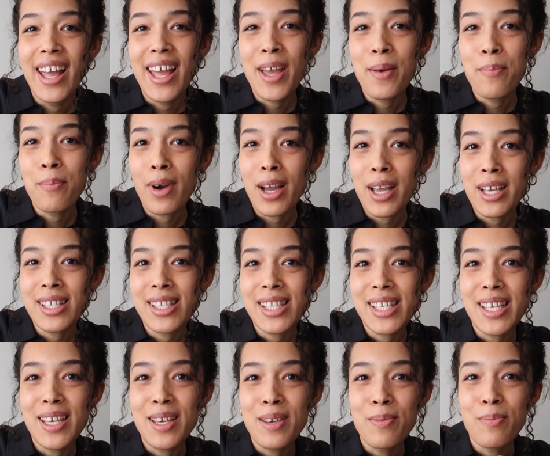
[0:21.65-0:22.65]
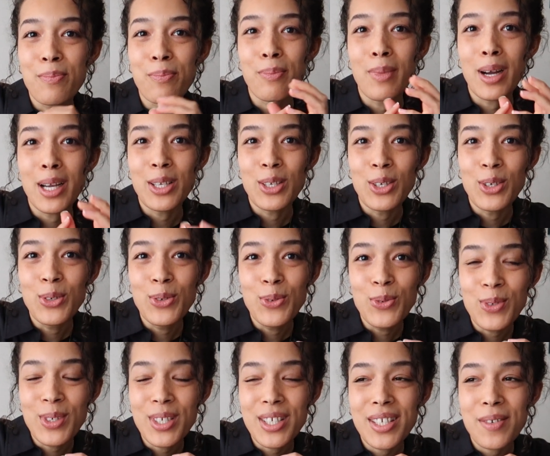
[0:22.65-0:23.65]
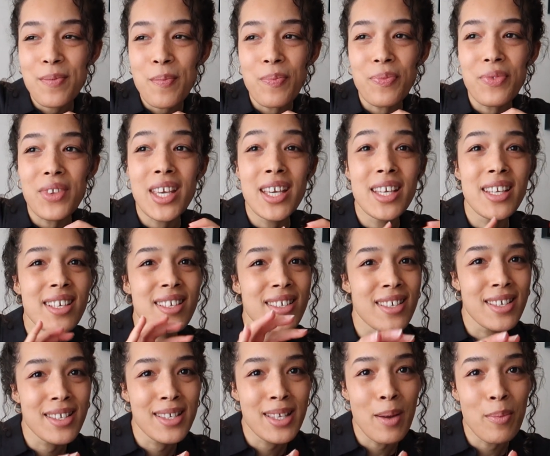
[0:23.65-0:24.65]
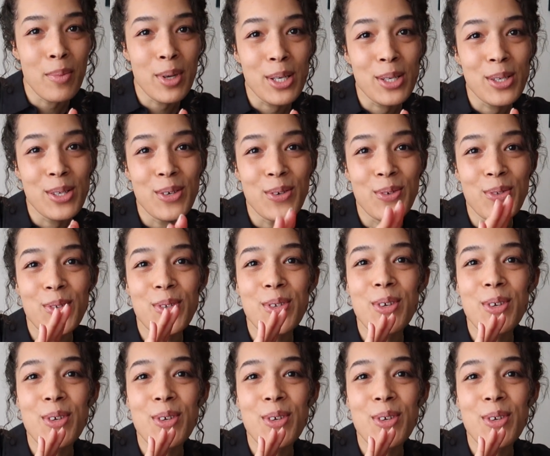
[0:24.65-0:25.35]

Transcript: it might seem minute, it is a stepping stone.